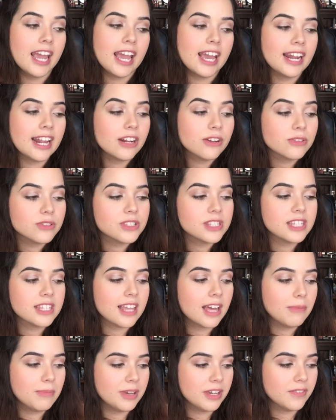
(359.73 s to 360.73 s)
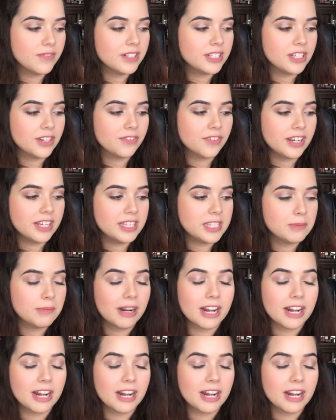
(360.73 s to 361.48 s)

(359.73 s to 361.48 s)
and I don't see that big of a difference,